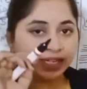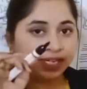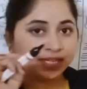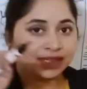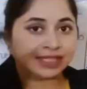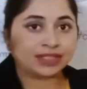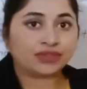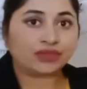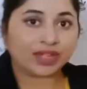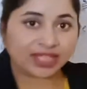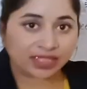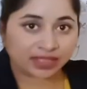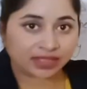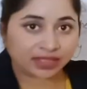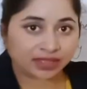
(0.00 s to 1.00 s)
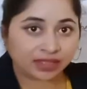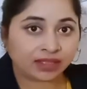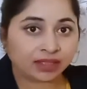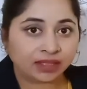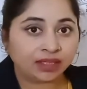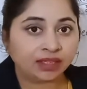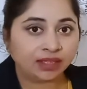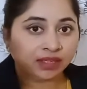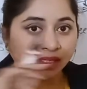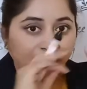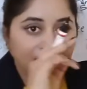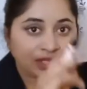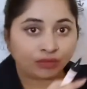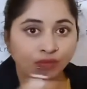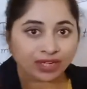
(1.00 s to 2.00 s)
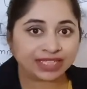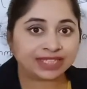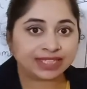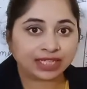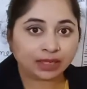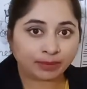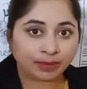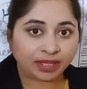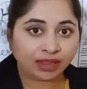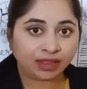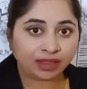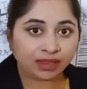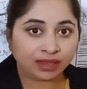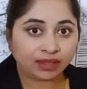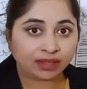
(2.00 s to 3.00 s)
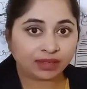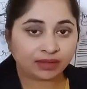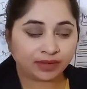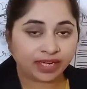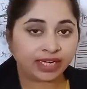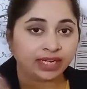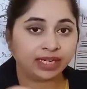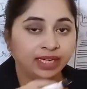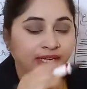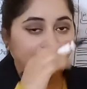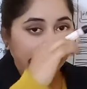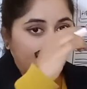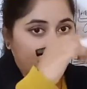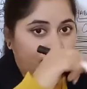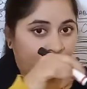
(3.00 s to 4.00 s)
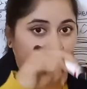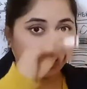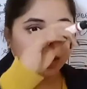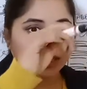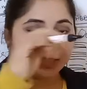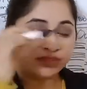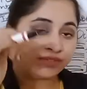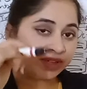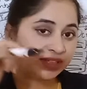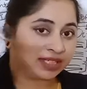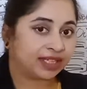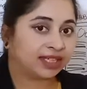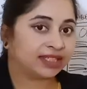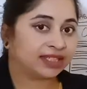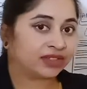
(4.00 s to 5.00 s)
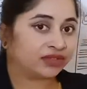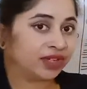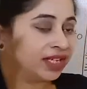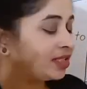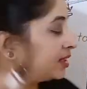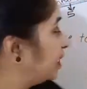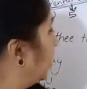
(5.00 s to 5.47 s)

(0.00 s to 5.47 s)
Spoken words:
and stressed in one syllable, right? Unstressed and stressed.